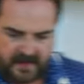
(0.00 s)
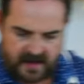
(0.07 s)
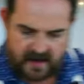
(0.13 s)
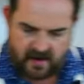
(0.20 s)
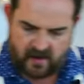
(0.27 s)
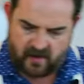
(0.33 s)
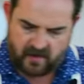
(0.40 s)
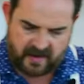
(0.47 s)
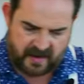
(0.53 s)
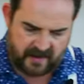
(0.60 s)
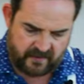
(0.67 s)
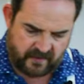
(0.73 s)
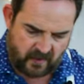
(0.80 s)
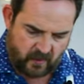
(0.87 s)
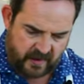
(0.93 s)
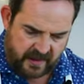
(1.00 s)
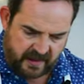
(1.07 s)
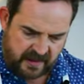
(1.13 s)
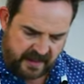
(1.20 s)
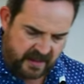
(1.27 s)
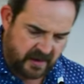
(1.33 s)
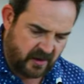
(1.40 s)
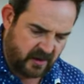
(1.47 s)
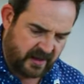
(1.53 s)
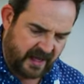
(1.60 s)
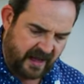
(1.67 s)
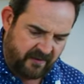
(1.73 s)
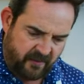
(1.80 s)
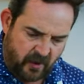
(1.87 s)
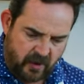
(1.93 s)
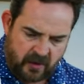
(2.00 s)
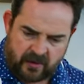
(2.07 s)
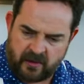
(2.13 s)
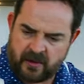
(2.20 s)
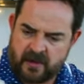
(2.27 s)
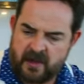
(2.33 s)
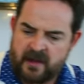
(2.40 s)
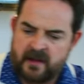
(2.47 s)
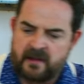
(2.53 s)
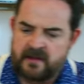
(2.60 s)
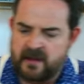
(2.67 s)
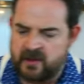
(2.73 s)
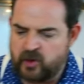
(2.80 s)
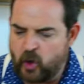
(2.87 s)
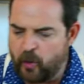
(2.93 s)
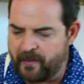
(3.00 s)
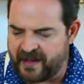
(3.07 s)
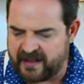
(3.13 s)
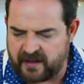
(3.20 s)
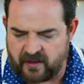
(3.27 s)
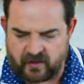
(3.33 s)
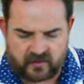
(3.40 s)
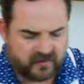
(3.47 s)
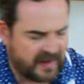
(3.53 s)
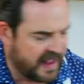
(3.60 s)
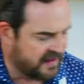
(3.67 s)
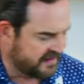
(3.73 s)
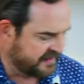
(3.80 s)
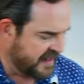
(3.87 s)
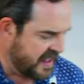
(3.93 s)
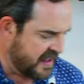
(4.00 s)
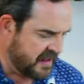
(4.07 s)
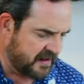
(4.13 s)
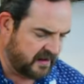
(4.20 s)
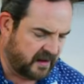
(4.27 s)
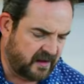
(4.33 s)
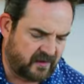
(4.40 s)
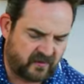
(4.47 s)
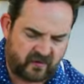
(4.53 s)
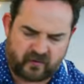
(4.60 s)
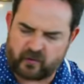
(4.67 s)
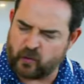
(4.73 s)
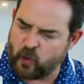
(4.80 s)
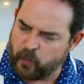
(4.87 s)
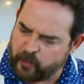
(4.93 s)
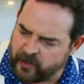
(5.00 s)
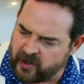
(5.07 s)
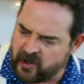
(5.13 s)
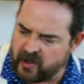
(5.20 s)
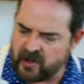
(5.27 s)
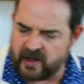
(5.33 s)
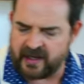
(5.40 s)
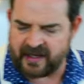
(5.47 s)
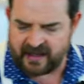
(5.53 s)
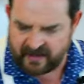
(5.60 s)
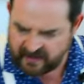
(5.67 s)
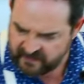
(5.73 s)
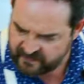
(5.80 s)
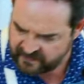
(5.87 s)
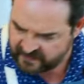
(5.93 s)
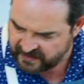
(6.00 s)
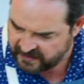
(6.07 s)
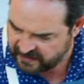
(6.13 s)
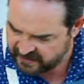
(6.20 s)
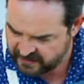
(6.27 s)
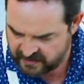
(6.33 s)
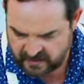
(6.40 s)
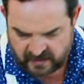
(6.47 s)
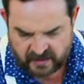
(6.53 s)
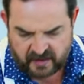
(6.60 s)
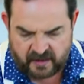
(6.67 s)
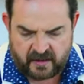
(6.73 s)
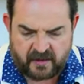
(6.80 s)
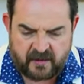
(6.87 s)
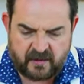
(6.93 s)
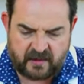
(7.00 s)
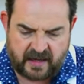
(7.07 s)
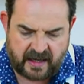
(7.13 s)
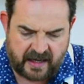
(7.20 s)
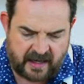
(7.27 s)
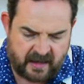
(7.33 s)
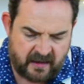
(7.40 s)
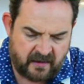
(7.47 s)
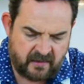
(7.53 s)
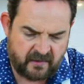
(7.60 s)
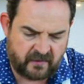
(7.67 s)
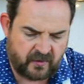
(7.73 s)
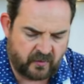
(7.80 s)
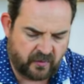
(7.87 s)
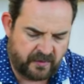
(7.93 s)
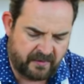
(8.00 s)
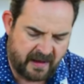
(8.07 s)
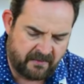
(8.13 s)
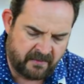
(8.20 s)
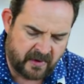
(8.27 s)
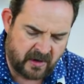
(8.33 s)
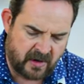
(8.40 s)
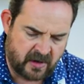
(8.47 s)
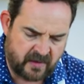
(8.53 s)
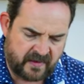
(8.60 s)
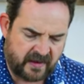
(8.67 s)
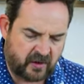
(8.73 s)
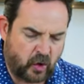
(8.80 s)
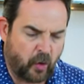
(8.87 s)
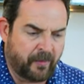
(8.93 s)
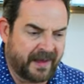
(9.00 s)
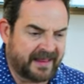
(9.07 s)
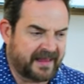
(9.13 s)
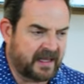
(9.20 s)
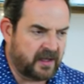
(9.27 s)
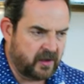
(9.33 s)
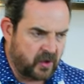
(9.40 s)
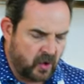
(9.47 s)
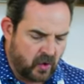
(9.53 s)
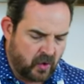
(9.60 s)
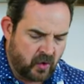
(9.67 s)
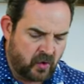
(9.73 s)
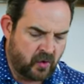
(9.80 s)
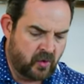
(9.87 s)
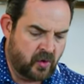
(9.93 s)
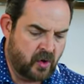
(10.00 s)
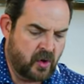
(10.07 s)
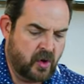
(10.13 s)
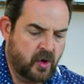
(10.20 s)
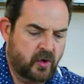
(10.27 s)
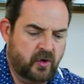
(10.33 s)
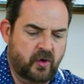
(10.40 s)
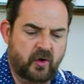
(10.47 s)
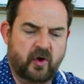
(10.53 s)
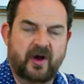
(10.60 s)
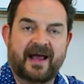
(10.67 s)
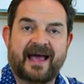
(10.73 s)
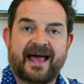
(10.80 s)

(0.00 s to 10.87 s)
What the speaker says: Okay, so we clean our table. The tomatillo salsa is super easy, okay? So remember, the tomatillo, you're gonna